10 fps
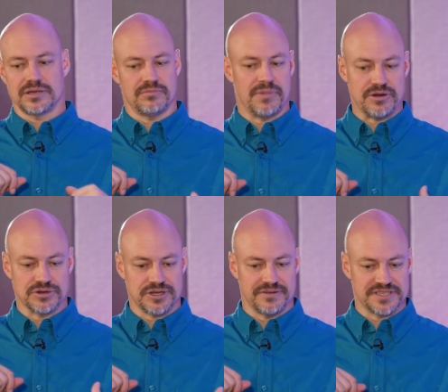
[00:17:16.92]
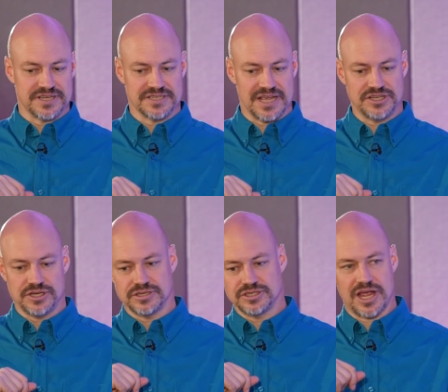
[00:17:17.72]
microservices, I
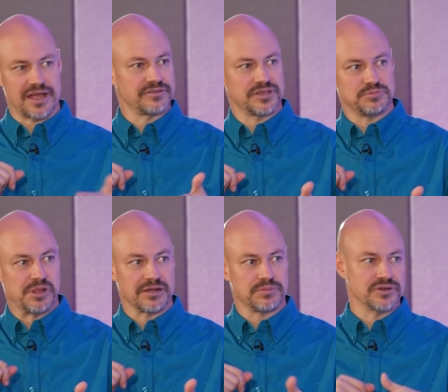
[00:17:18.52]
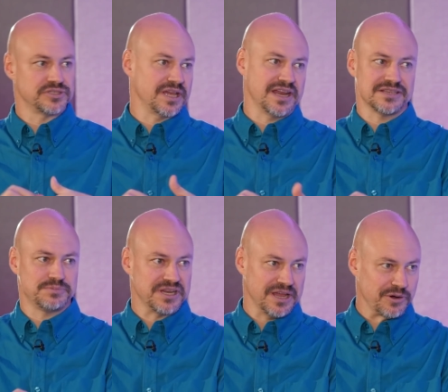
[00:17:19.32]
should check out those blog posts on
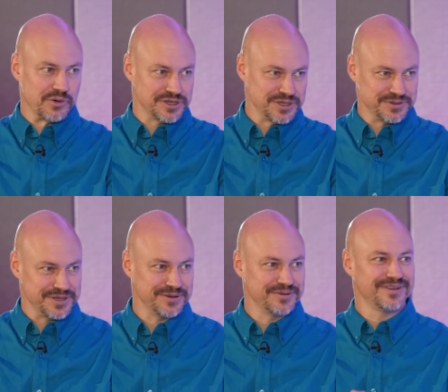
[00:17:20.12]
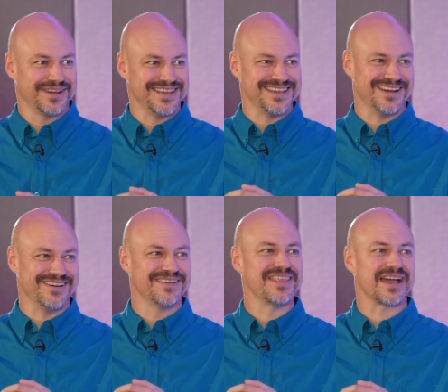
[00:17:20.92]
ASP.NET Core 2.2, you
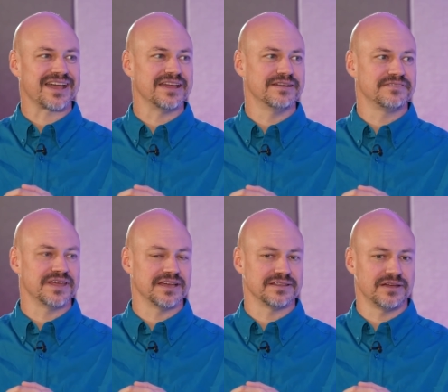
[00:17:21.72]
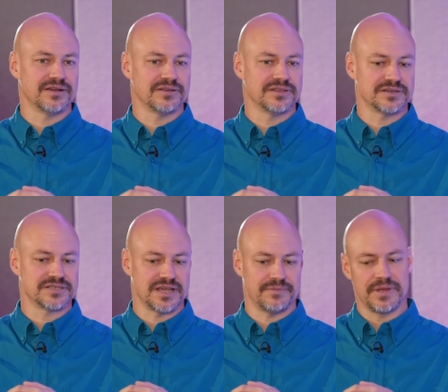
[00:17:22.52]
know, and that kind of thing.
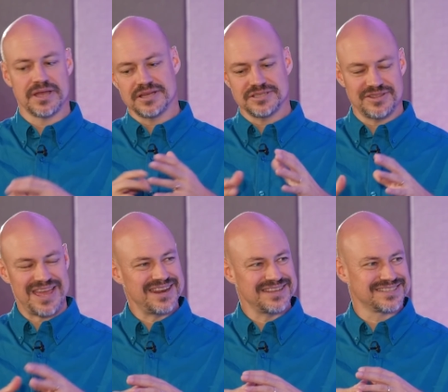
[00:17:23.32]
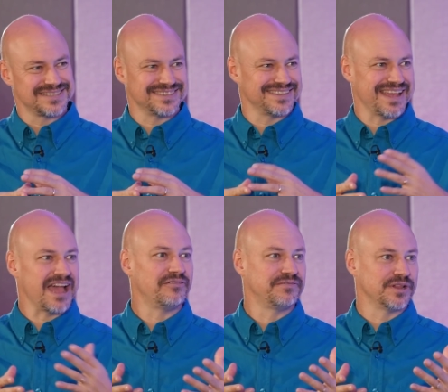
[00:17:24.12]
So that is
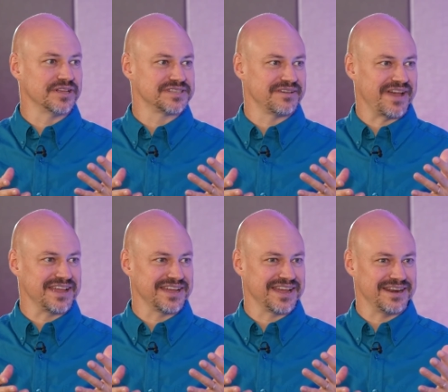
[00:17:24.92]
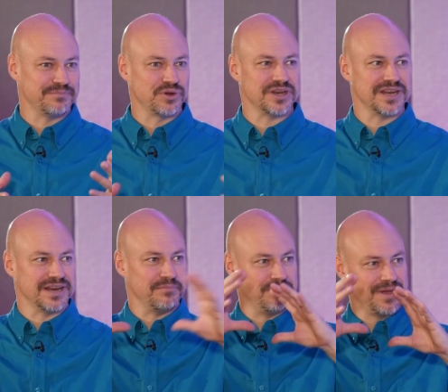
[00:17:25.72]
helpful, as if I can kind of put it
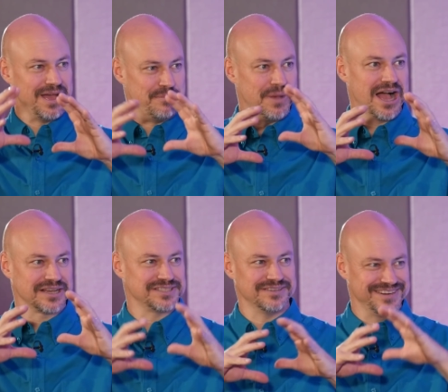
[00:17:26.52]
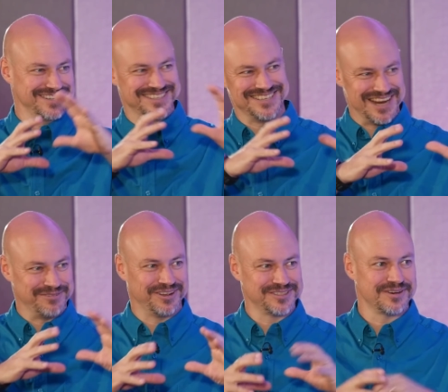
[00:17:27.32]
in a box of here's the
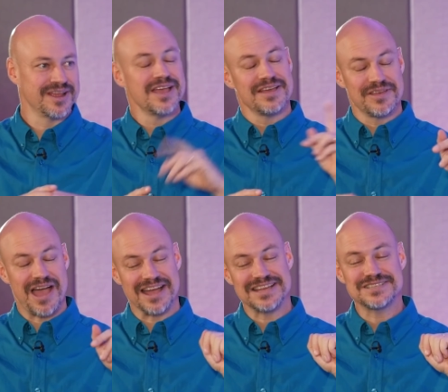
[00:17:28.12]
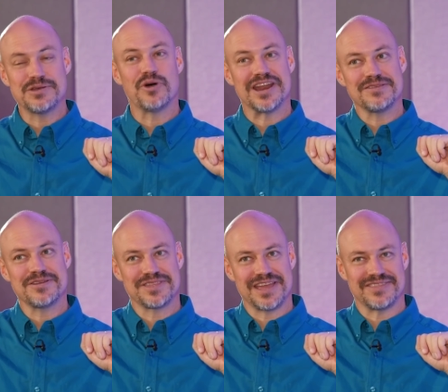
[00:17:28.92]
general. I guess the one
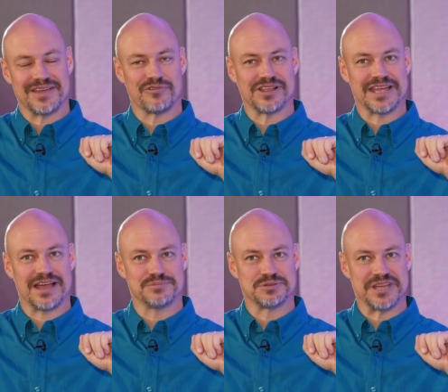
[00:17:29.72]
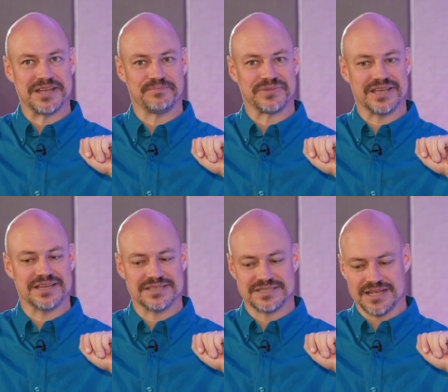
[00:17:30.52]
other thing that really helps me
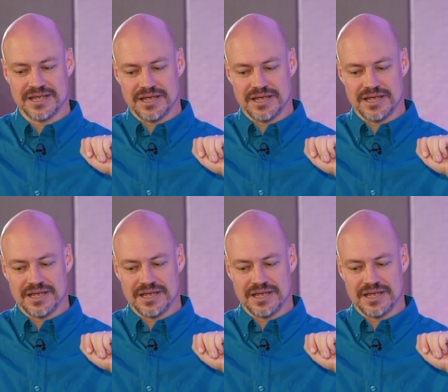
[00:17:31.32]
is